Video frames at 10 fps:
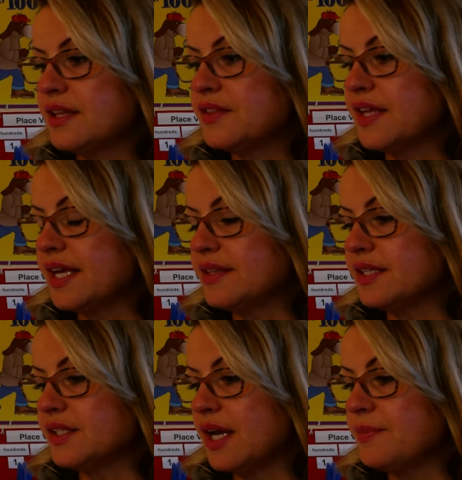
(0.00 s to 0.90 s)
Then the
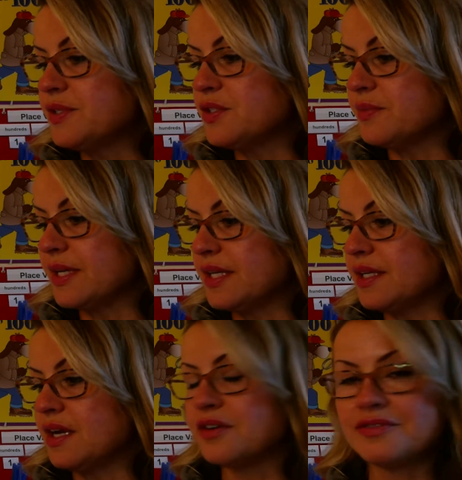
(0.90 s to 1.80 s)
lobstermen
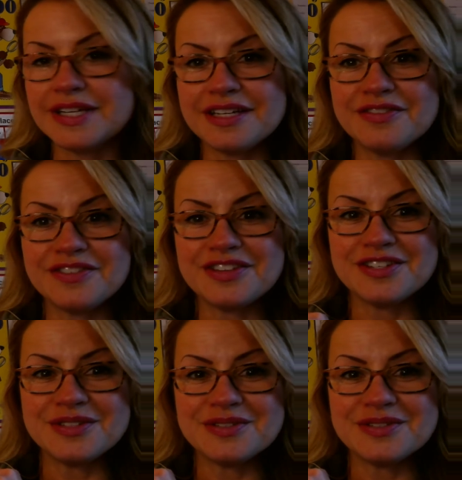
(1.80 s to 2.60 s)
are ready for the new